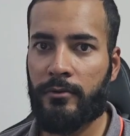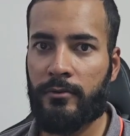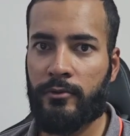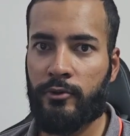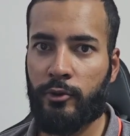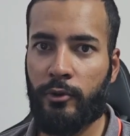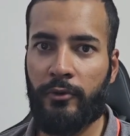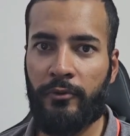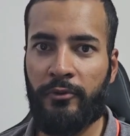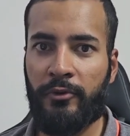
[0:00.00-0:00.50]

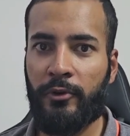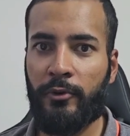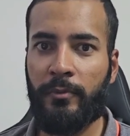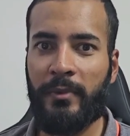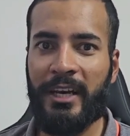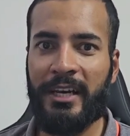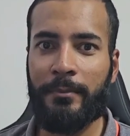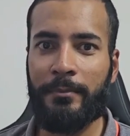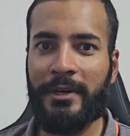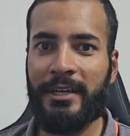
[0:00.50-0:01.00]
So if you
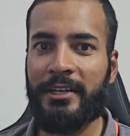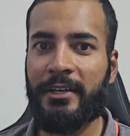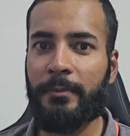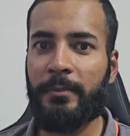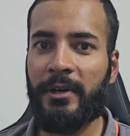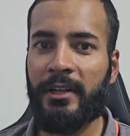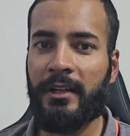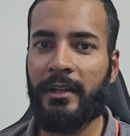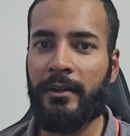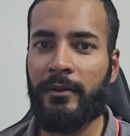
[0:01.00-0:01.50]
make
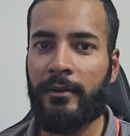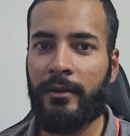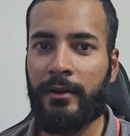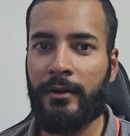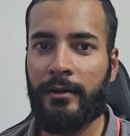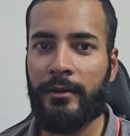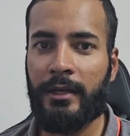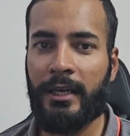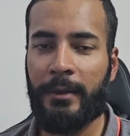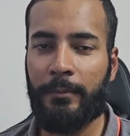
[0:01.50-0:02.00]
multiple
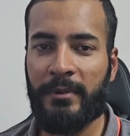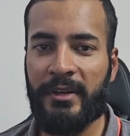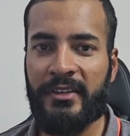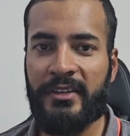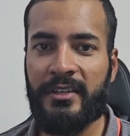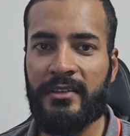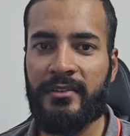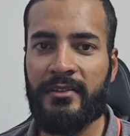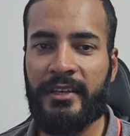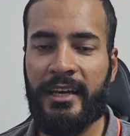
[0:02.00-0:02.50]

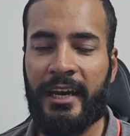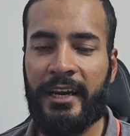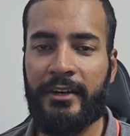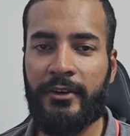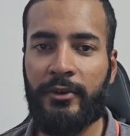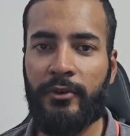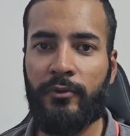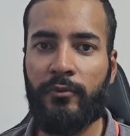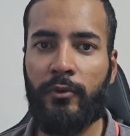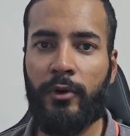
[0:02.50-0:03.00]
images and
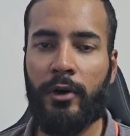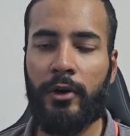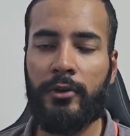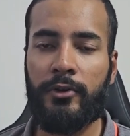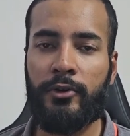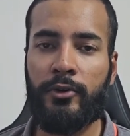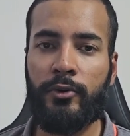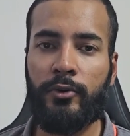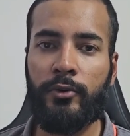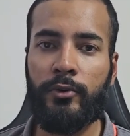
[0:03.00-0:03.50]
you
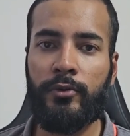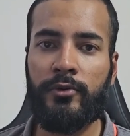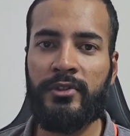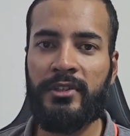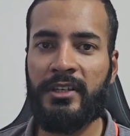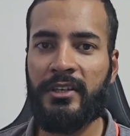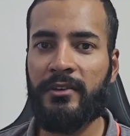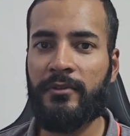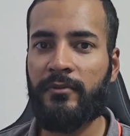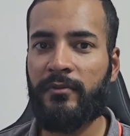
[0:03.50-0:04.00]
want to
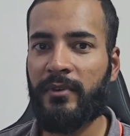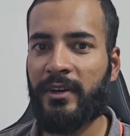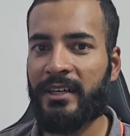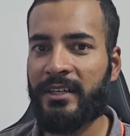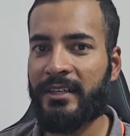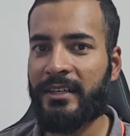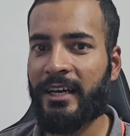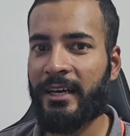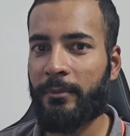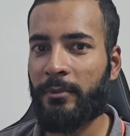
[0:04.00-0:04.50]
see
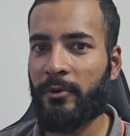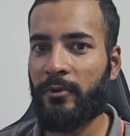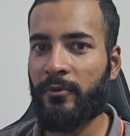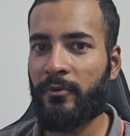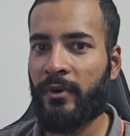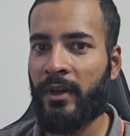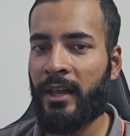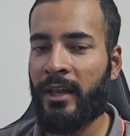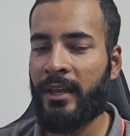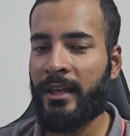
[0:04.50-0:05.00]
what type of
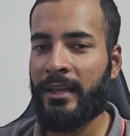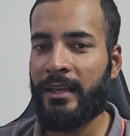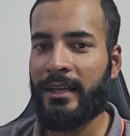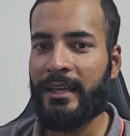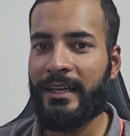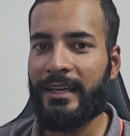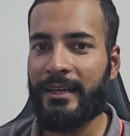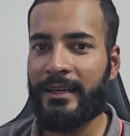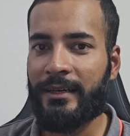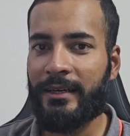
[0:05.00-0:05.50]

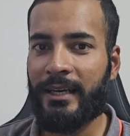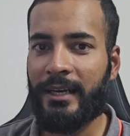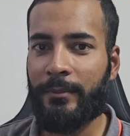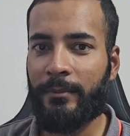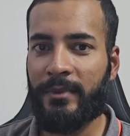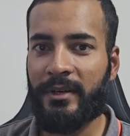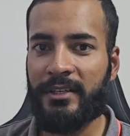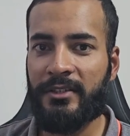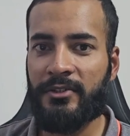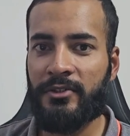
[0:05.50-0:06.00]

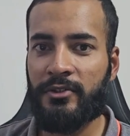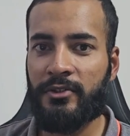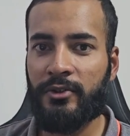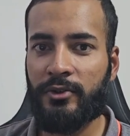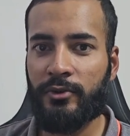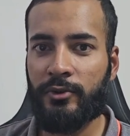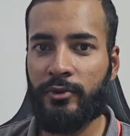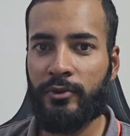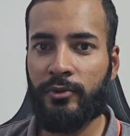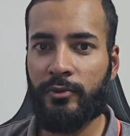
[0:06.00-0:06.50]
image
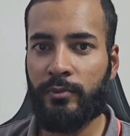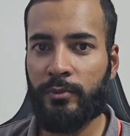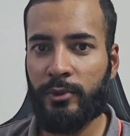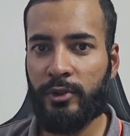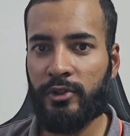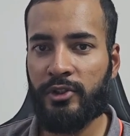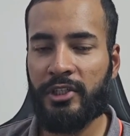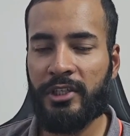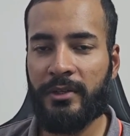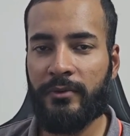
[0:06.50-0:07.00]
to
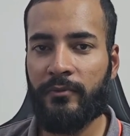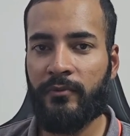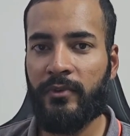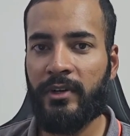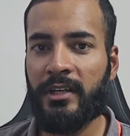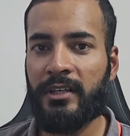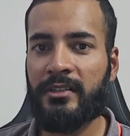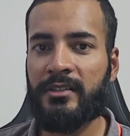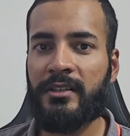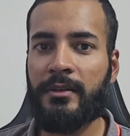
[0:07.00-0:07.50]
motion
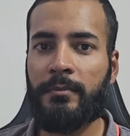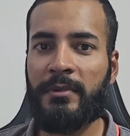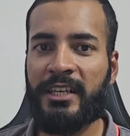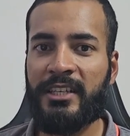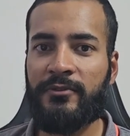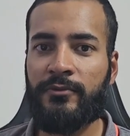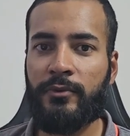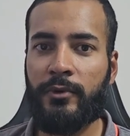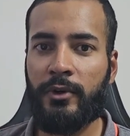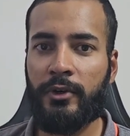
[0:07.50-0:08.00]
works the
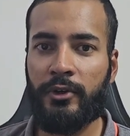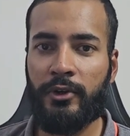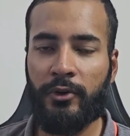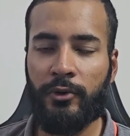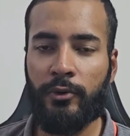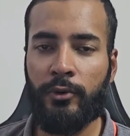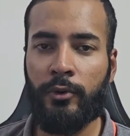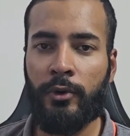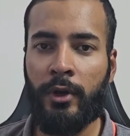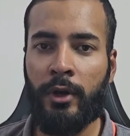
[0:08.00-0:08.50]
best for
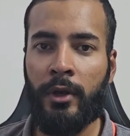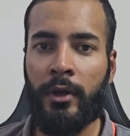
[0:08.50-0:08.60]
you